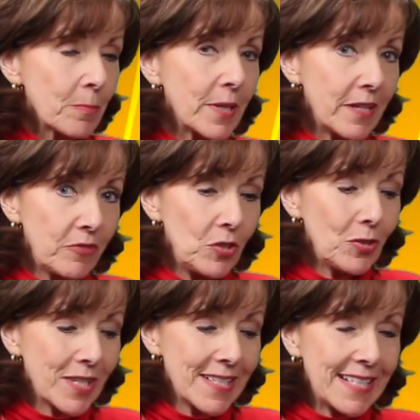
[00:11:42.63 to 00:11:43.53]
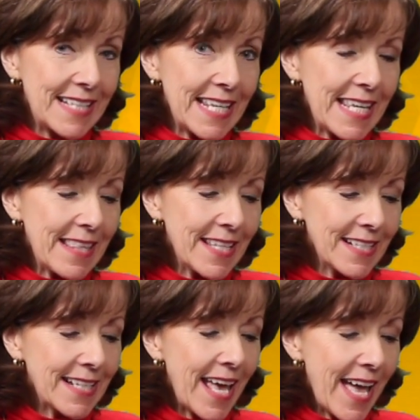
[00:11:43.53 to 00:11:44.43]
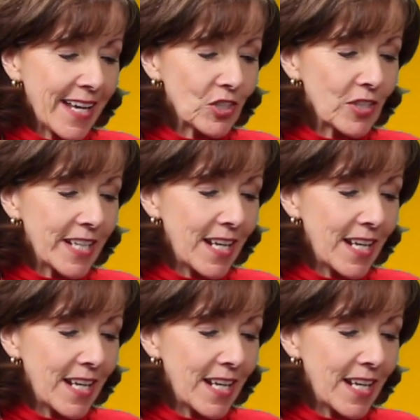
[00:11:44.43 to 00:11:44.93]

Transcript: But if you can see, this actually